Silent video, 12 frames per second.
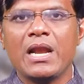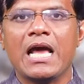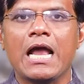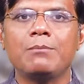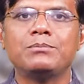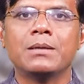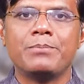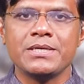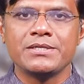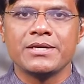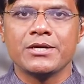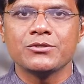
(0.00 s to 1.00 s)
will help the
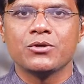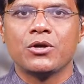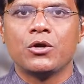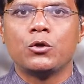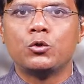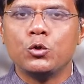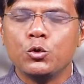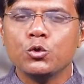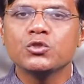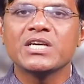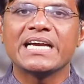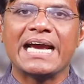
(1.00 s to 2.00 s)
business to
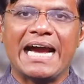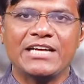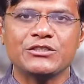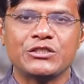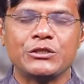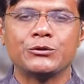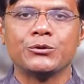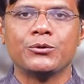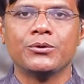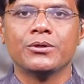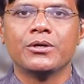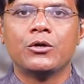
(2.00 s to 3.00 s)
use the cash
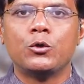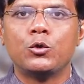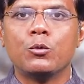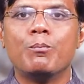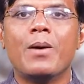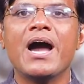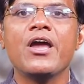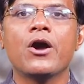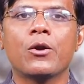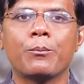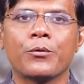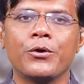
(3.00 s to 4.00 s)
received to
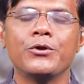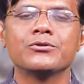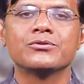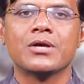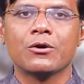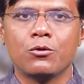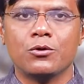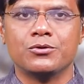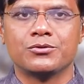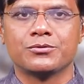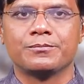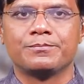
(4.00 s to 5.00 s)
buy or produce the
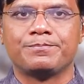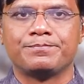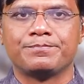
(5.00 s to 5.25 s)
goods.